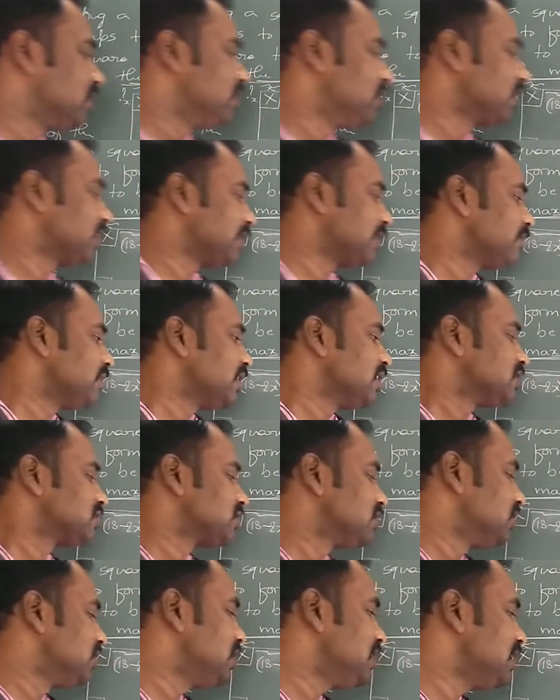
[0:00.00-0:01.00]
Okay.
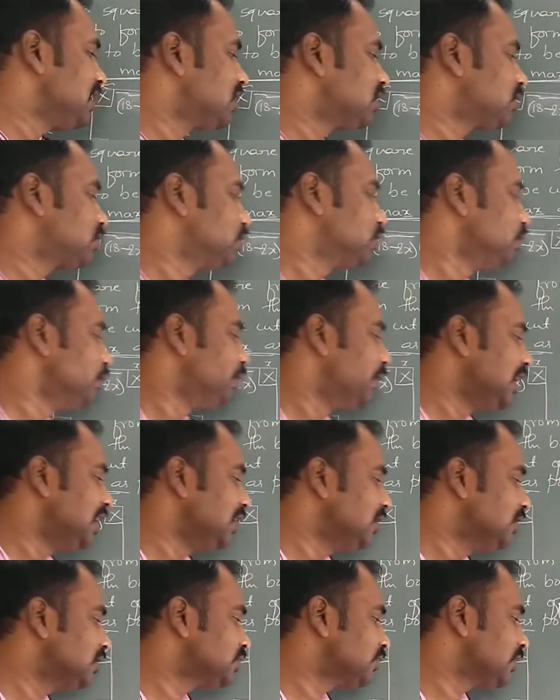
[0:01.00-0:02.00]
So here two
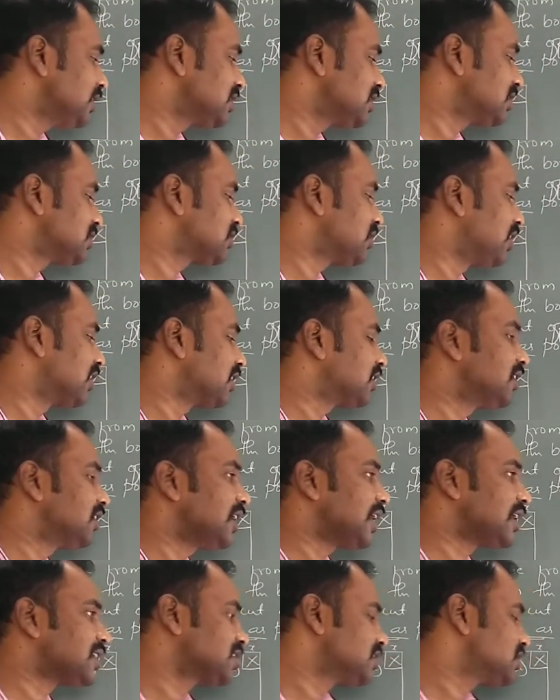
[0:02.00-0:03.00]
values this is
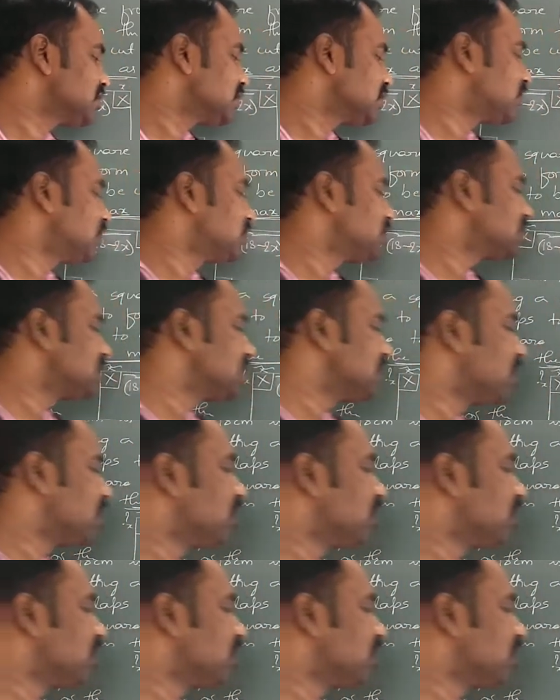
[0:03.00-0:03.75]
called. X is equal to 3